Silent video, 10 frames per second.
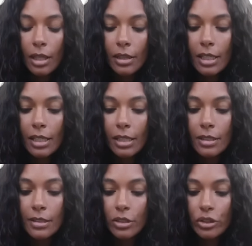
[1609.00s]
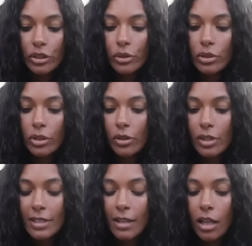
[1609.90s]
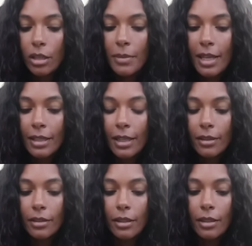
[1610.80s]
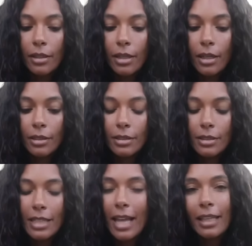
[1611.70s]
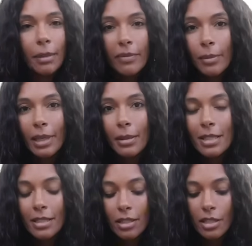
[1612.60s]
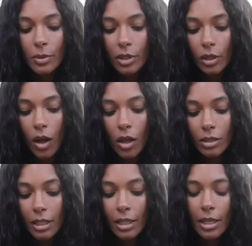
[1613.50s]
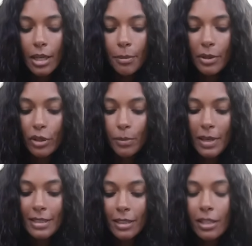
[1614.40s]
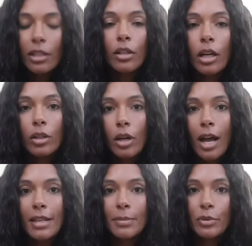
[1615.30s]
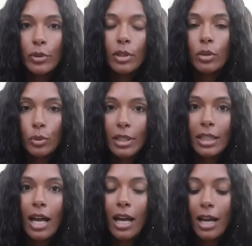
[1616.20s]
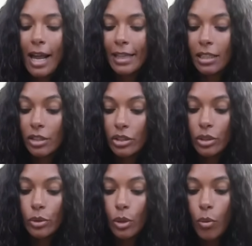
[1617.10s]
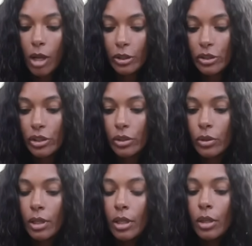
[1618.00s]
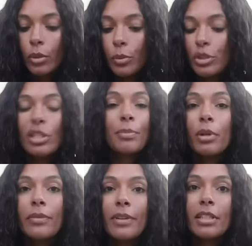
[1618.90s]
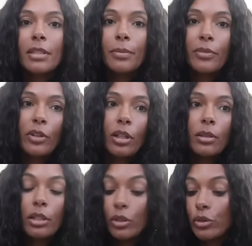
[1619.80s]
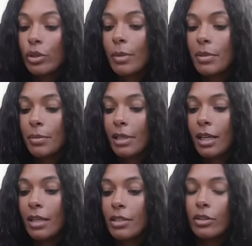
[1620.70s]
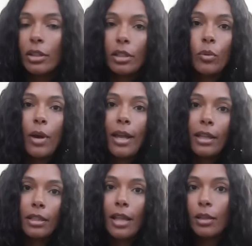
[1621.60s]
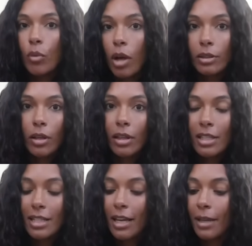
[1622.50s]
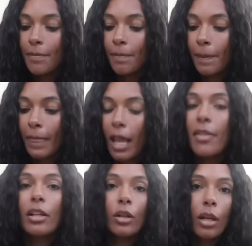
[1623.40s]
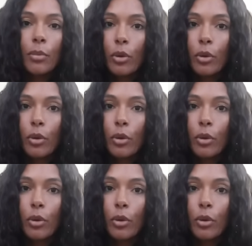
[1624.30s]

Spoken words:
These shoes, they're the Solomon Tech Amphibians is what they're called, but they're basically like a cross between a hiking shoe and a water shoe, which is perfect for canoe trips because you're getting wet in and out of water all the time, and then you're on